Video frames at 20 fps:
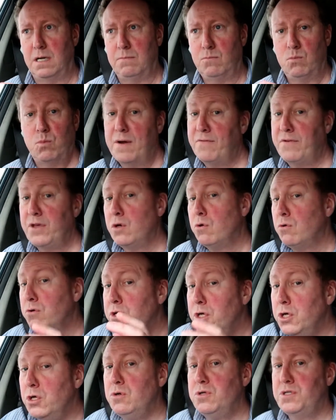whether you're
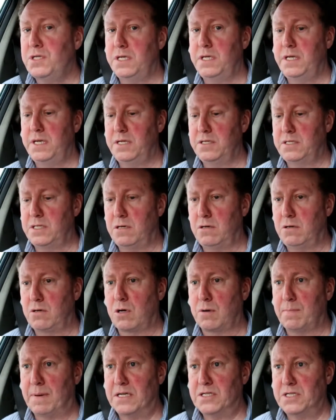using the internal
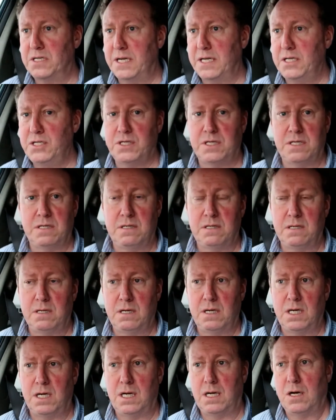combustion engine
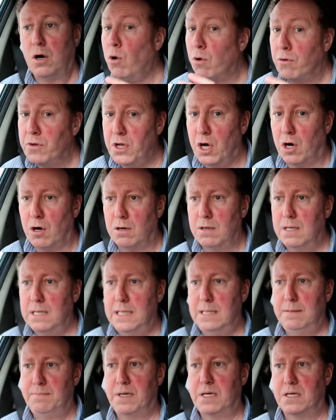or not,
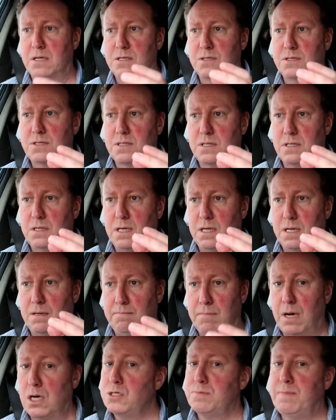because
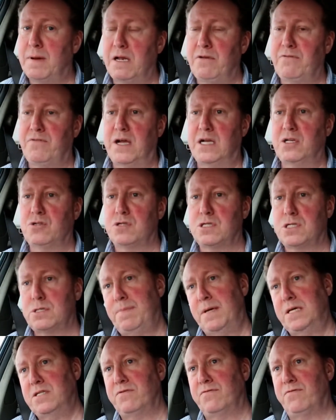most manufacturers
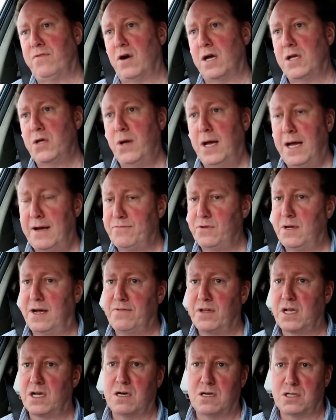specify you have to
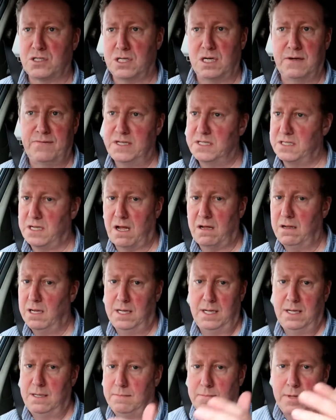have the car serviced at
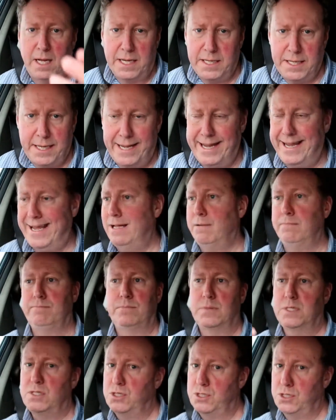a year
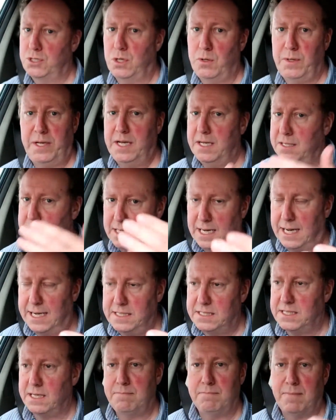to 2 years,
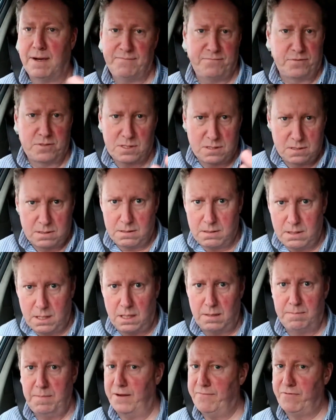18 months.
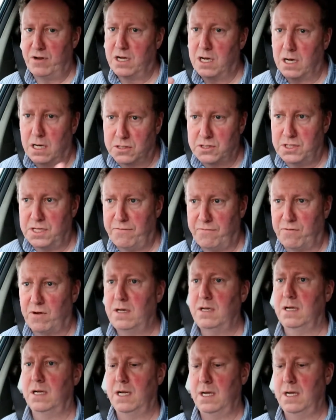Every car's different.